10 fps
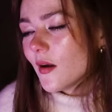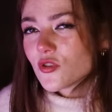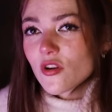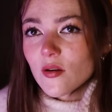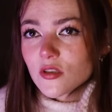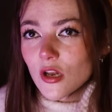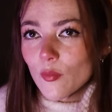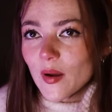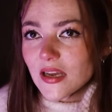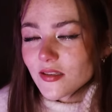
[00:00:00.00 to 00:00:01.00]
I'm sorry, that was a
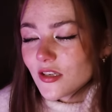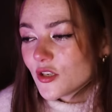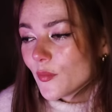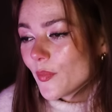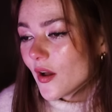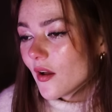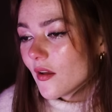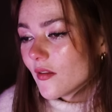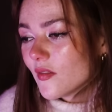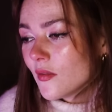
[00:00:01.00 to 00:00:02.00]
long passage,
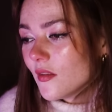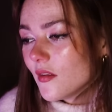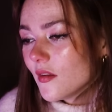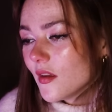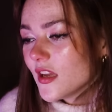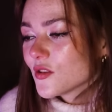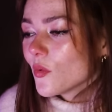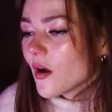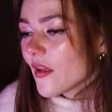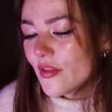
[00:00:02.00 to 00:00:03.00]
but it's
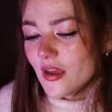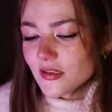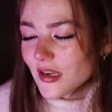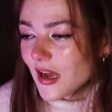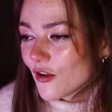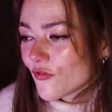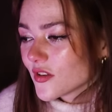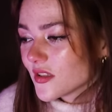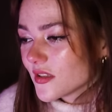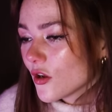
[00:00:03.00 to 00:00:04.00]
worth it to kind of,
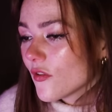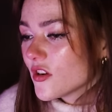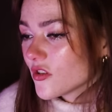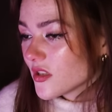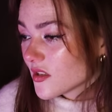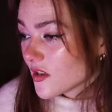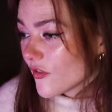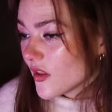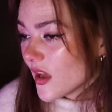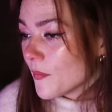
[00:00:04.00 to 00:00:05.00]
because there's a lot of interesting
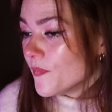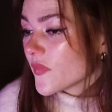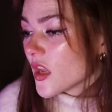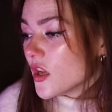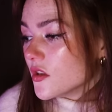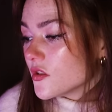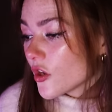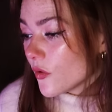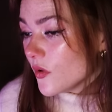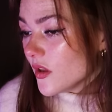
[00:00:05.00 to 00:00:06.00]
stuff in there.
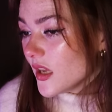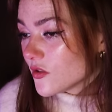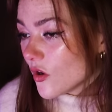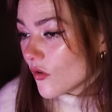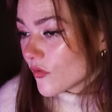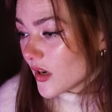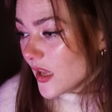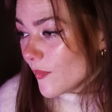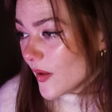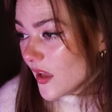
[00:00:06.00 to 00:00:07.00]
So he's not
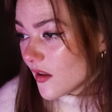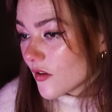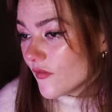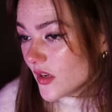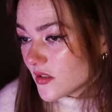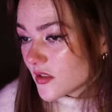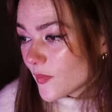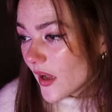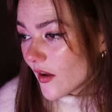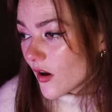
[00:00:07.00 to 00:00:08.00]
really being convinced
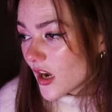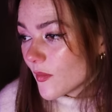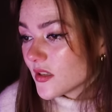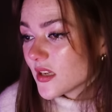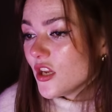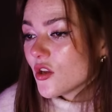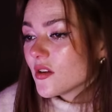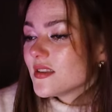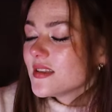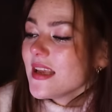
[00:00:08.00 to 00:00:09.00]
by her arguments, and you
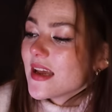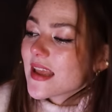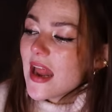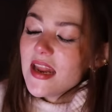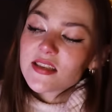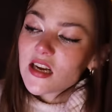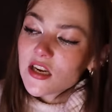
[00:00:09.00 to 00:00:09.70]
can see, again, his